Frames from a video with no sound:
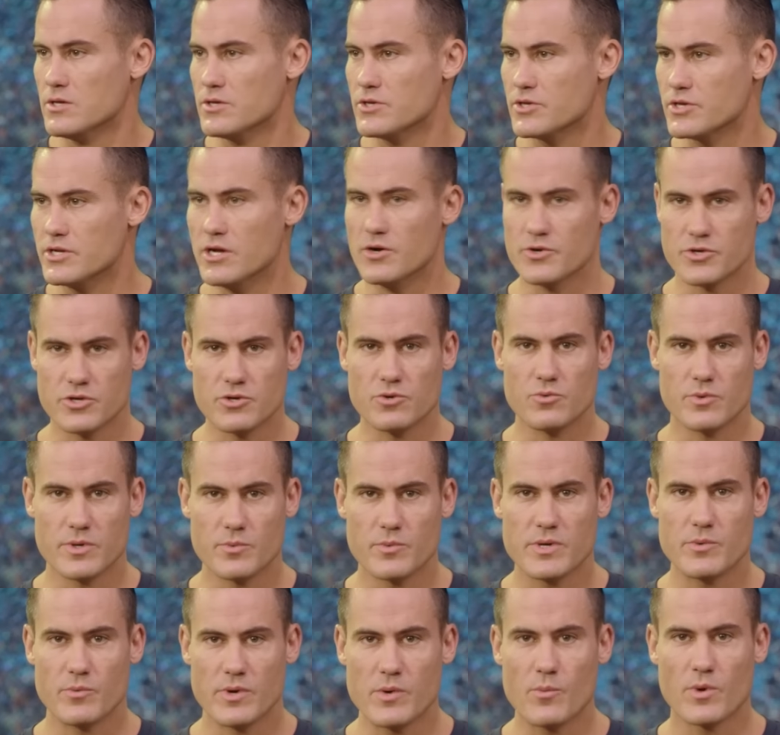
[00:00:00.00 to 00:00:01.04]
you know, you.
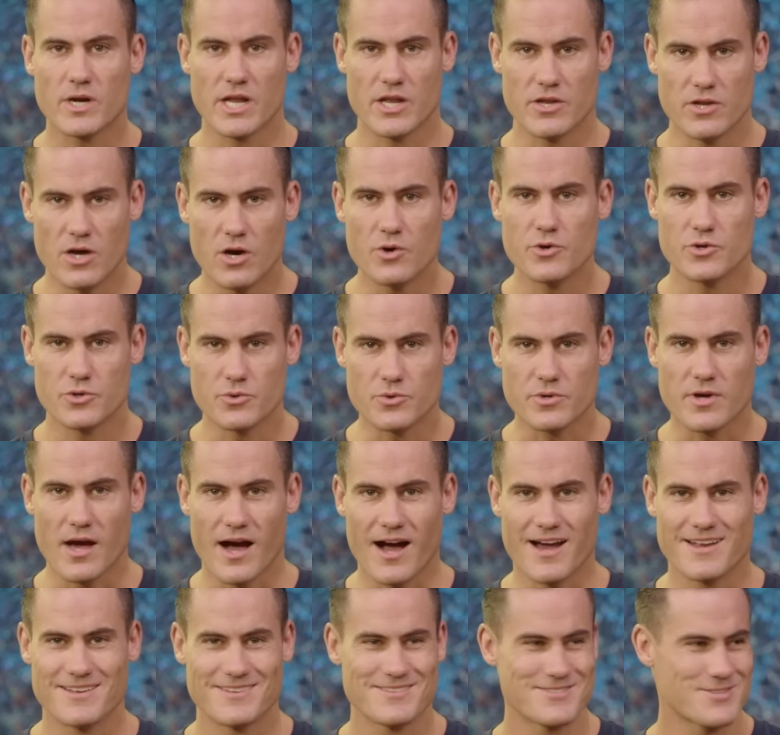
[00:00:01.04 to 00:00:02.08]
We want to know you,
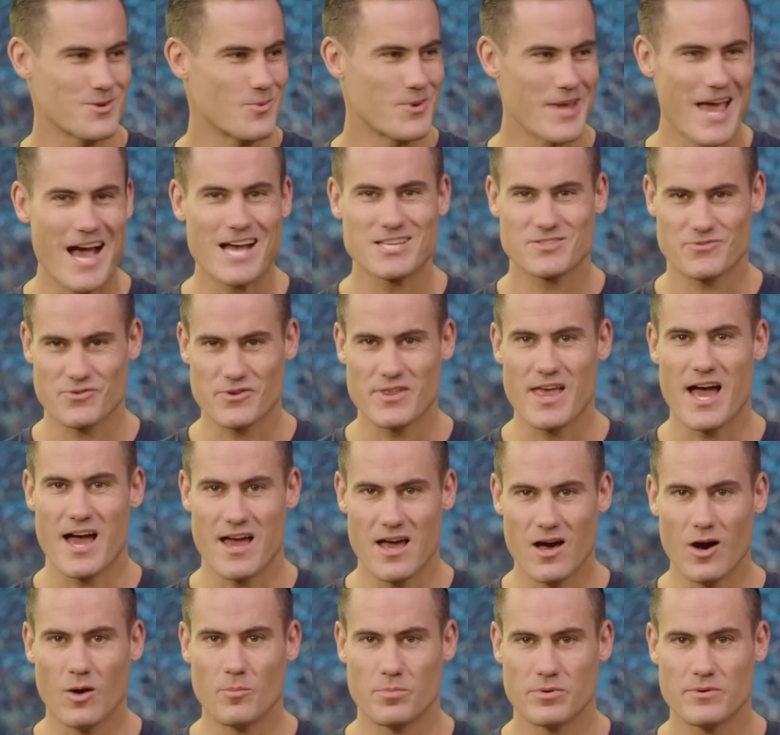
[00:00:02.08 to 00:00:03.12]
God. So we ask for that
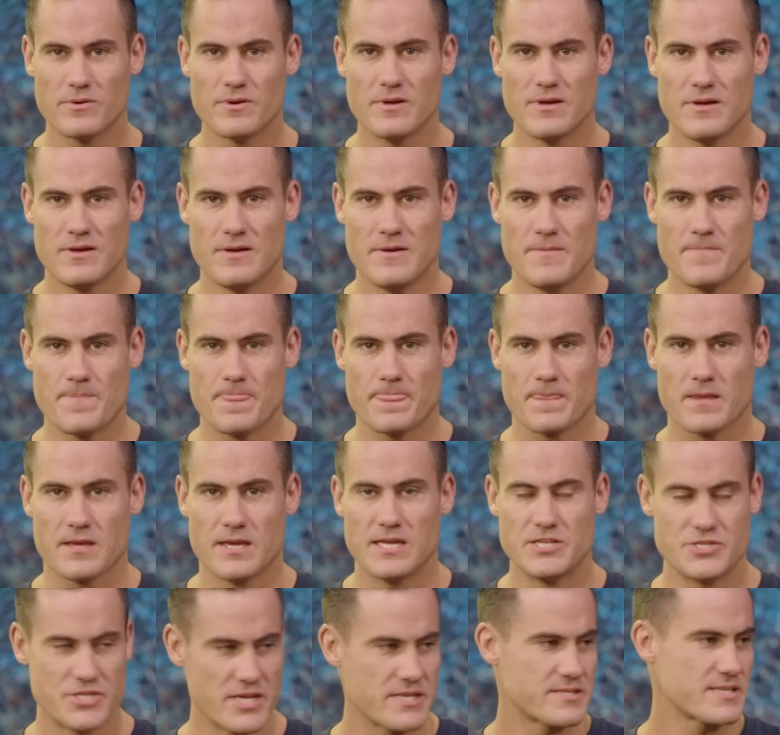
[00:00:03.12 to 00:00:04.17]
help.
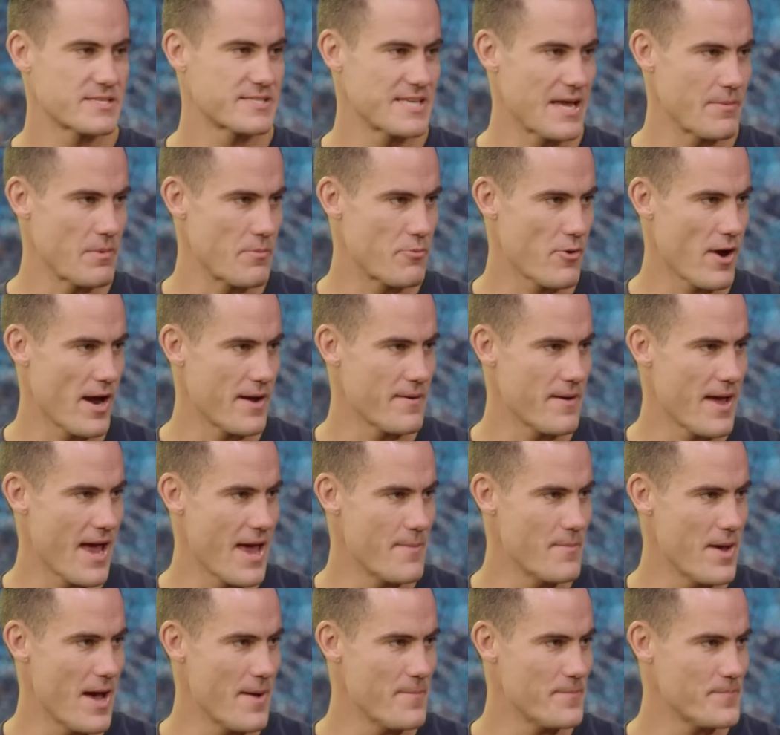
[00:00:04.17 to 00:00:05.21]
In Jesus' name we pray,
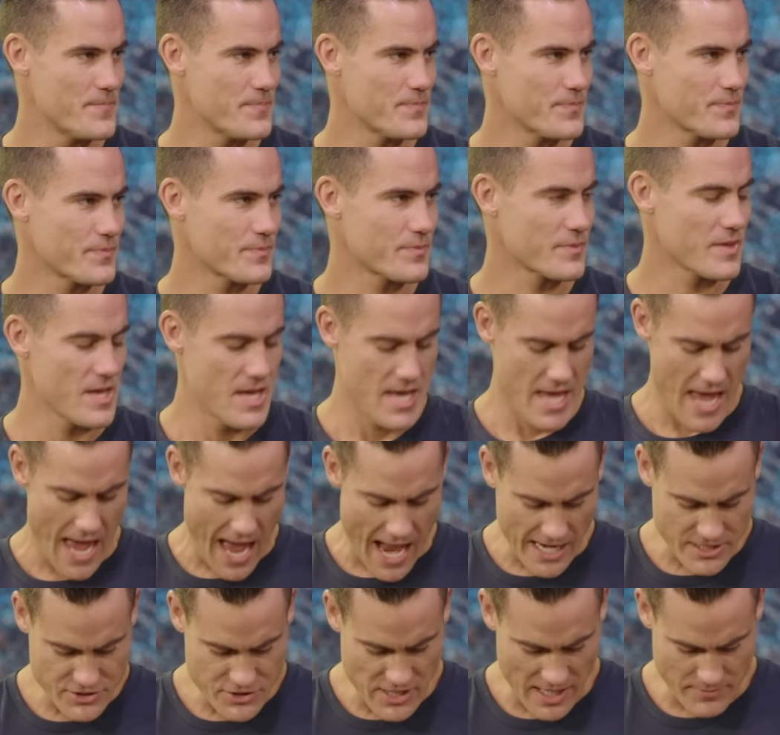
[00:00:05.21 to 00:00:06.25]
amen.
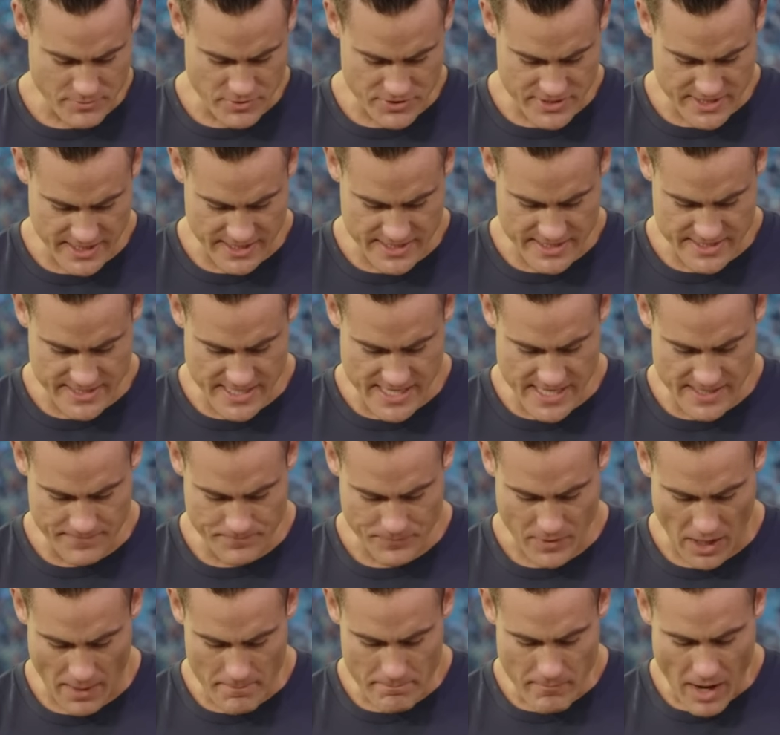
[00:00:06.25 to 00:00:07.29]
Acts chapter 16,
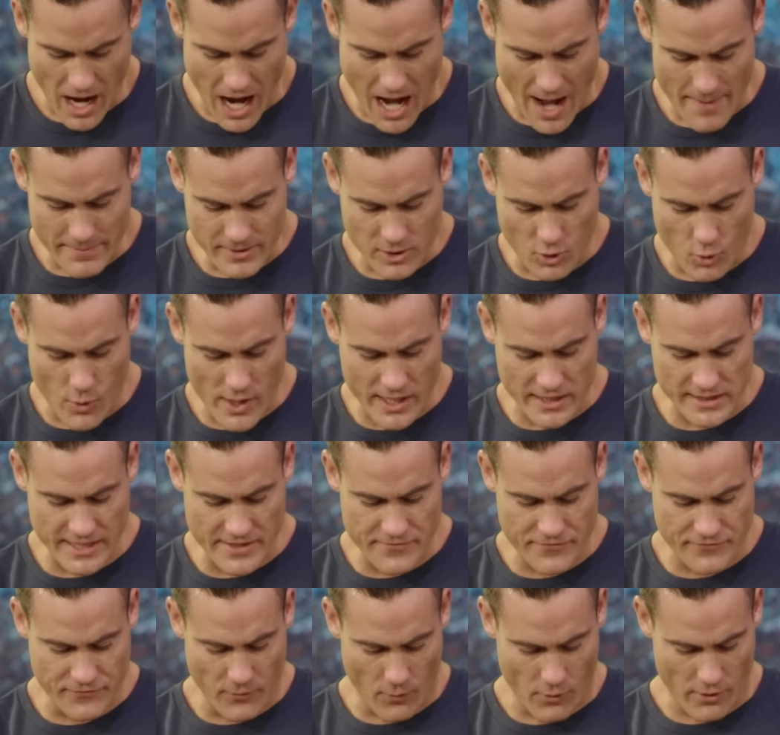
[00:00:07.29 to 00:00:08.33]
a mob quickly
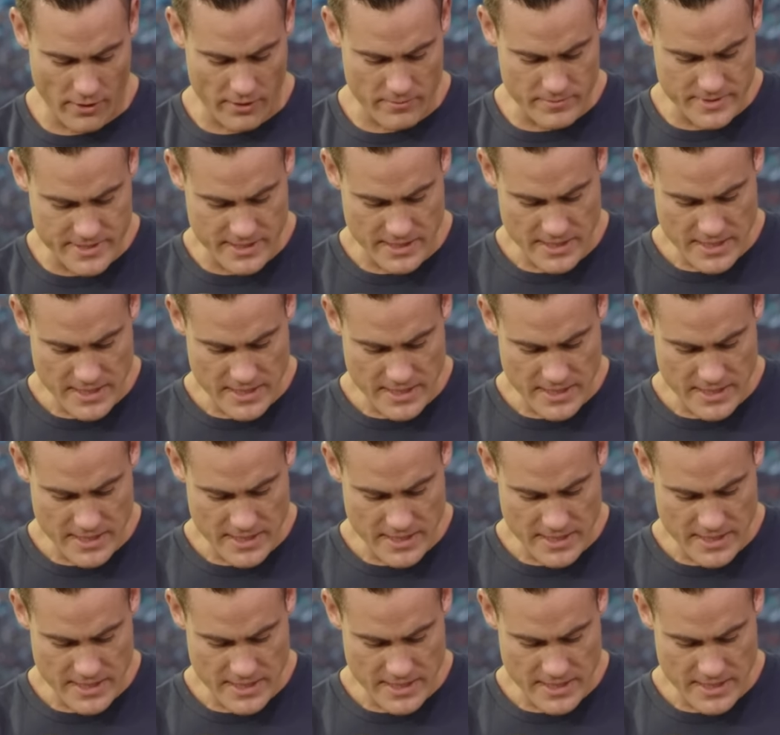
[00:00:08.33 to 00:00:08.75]
formed